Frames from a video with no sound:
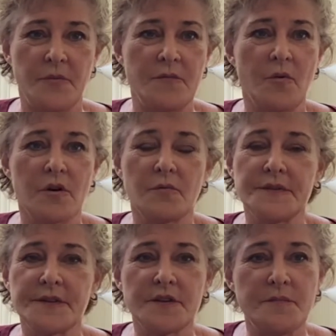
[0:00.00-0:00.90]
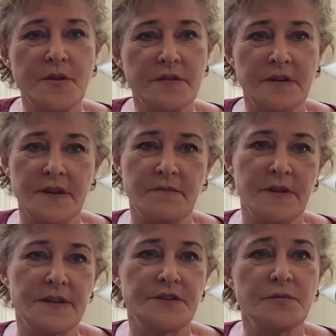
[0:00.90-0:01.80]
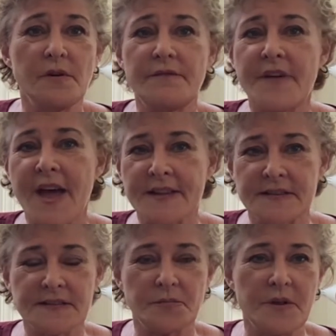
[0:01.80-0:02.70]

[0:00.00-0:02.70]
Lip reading: We work with the community. We do events.